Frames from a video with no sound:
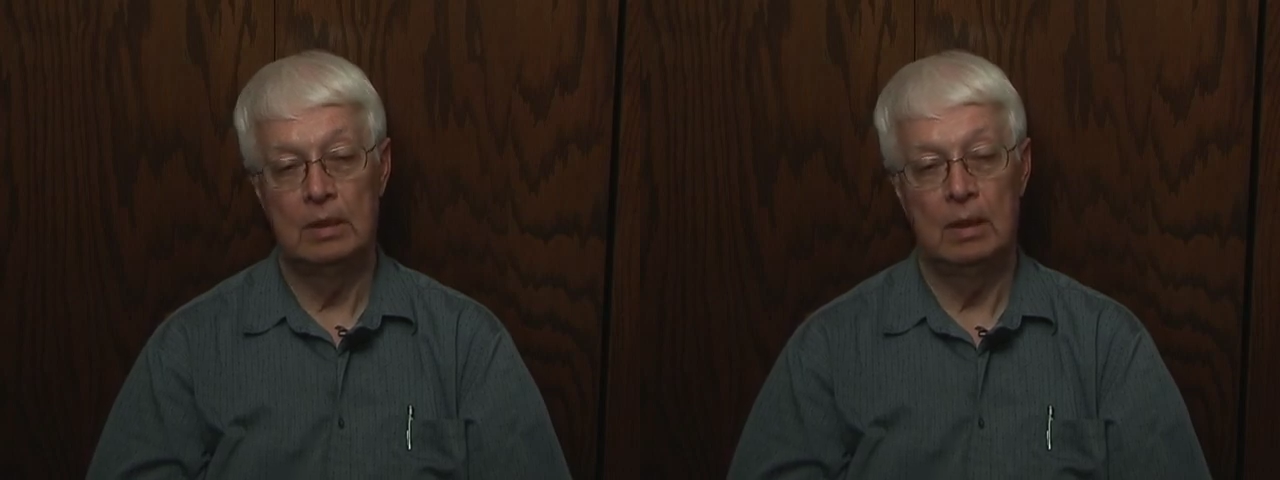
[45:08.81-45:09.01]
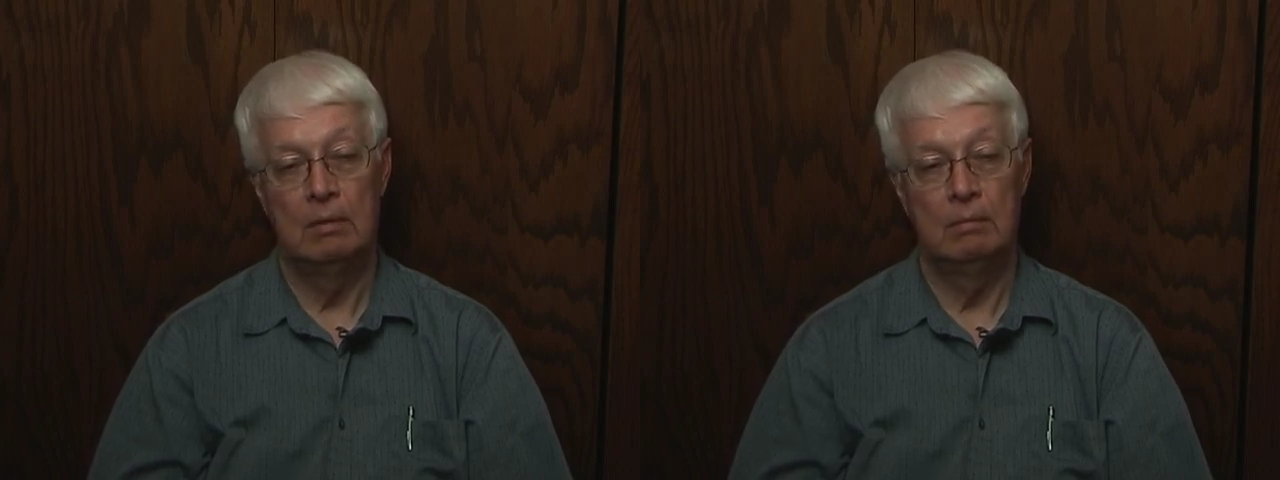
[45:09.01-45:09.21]

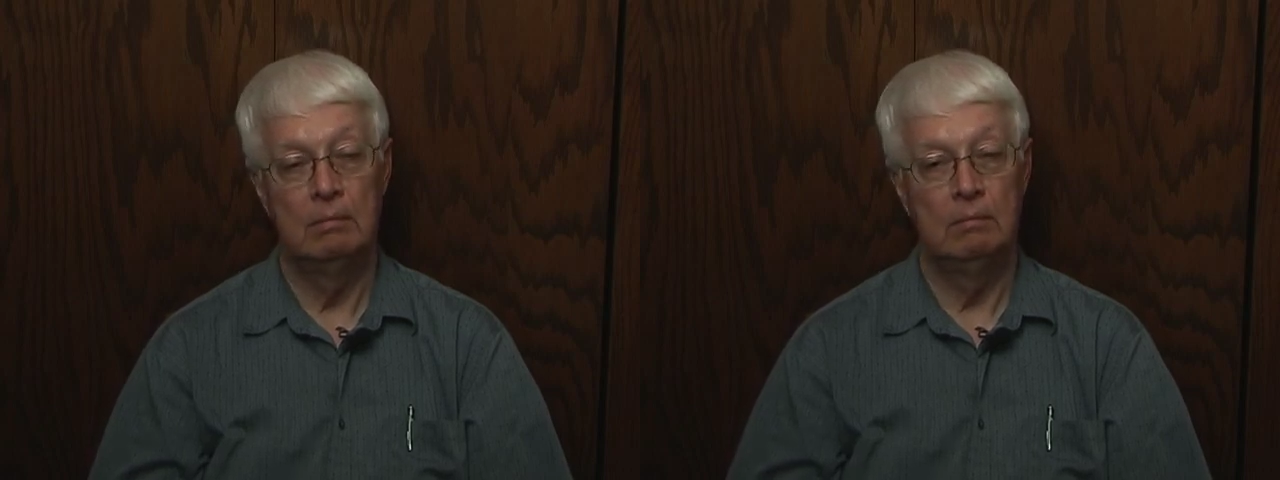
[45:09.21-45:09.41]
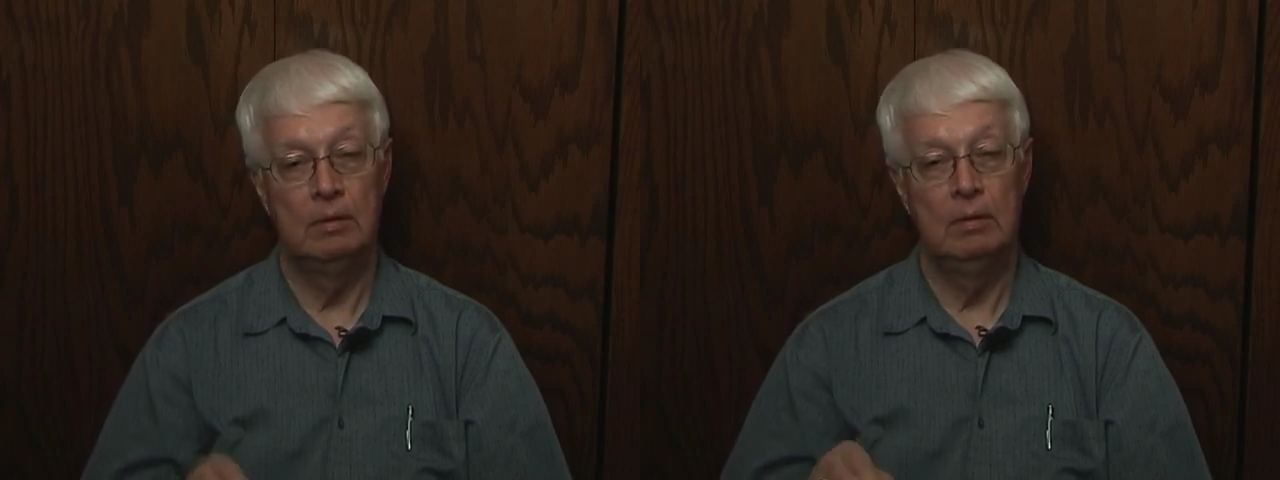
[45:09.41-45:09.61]
down
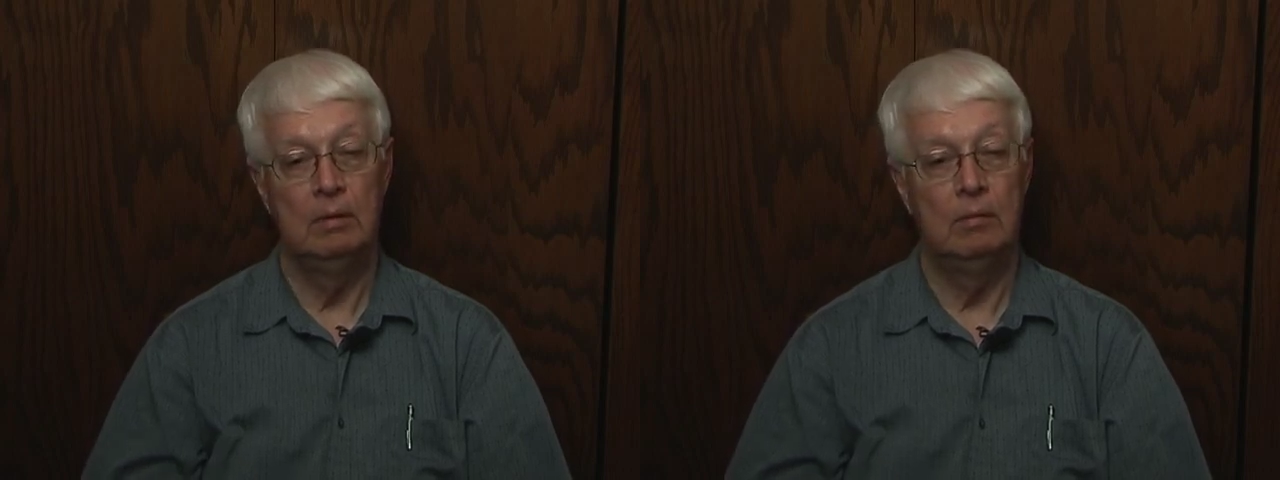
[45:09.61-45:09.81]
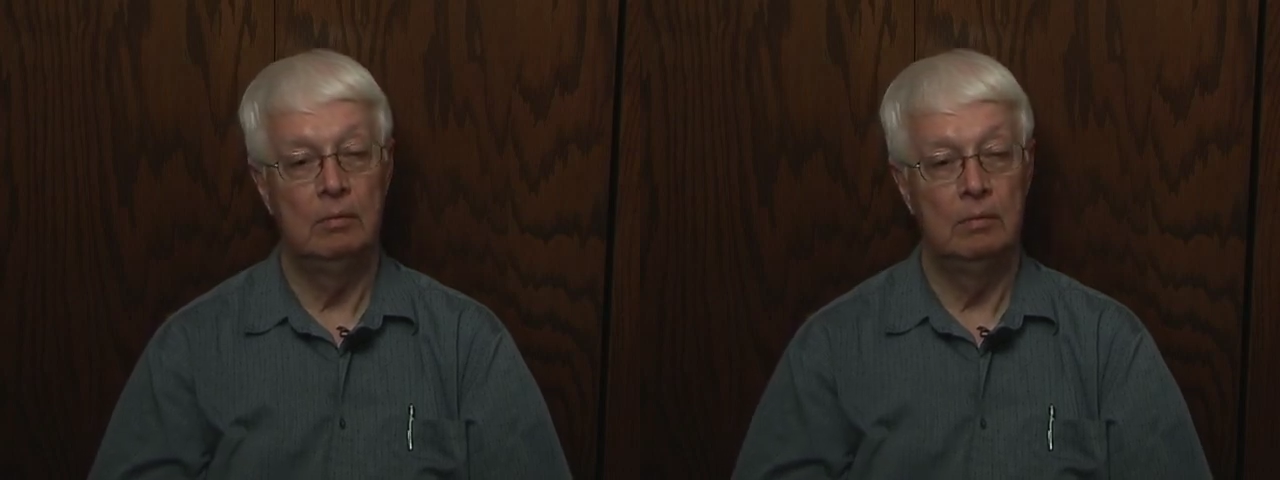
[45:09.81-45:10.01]
into
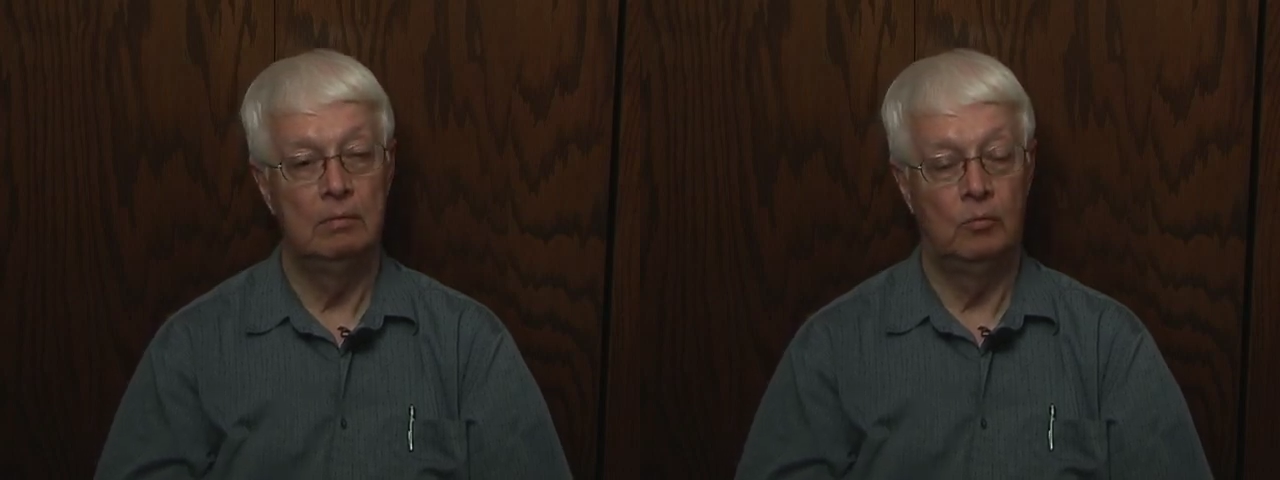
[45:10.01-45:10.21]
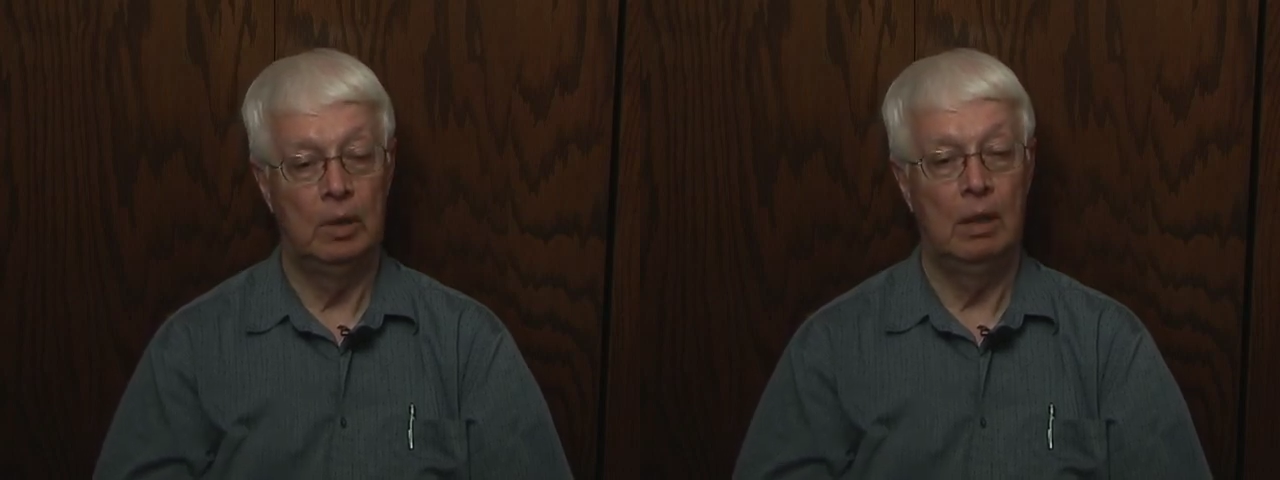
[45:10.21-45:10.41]
the
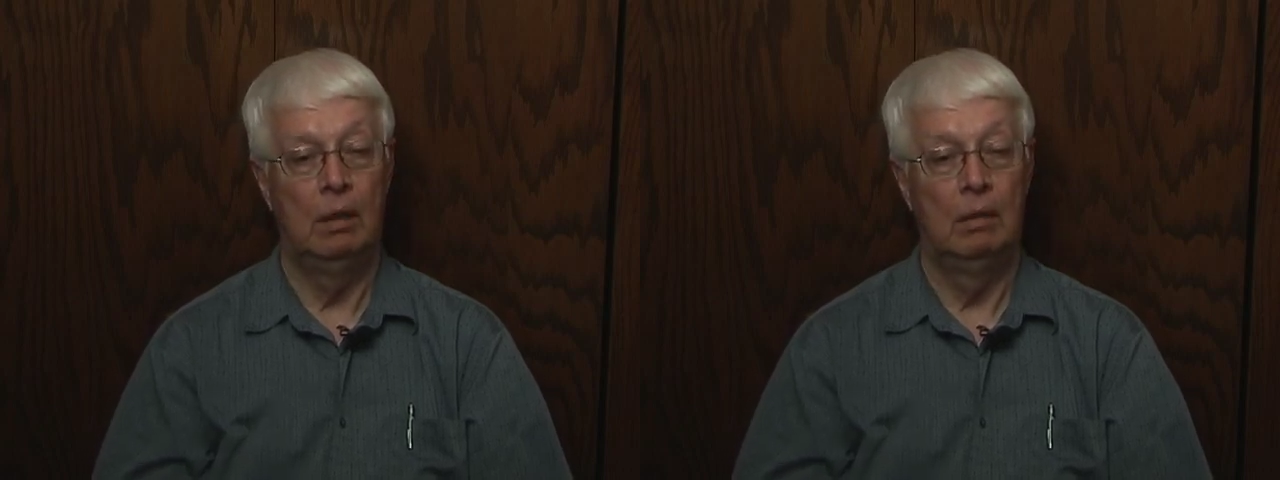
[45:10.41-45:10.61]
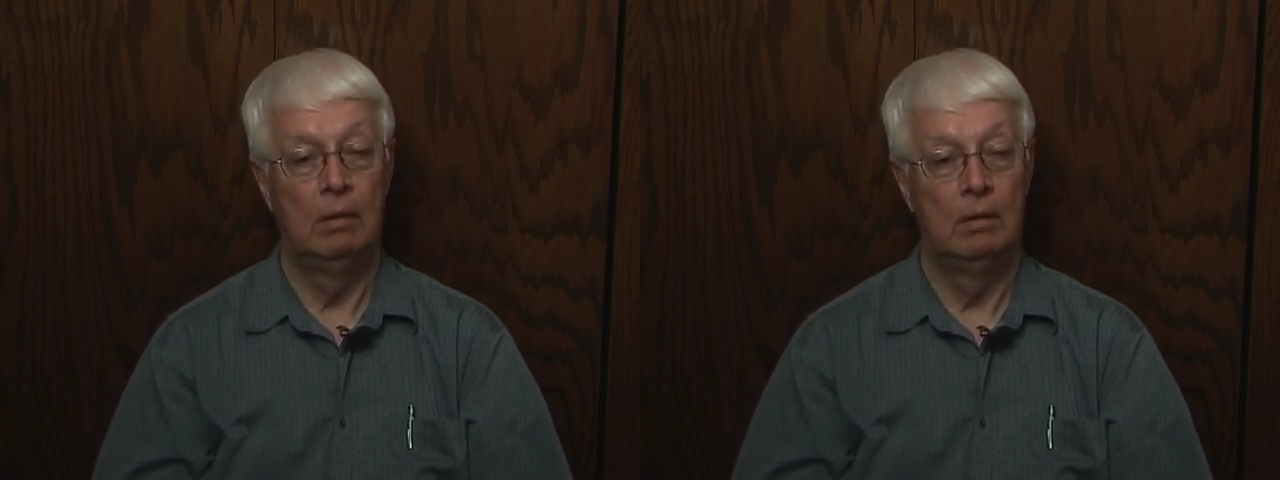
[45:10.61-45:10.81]
well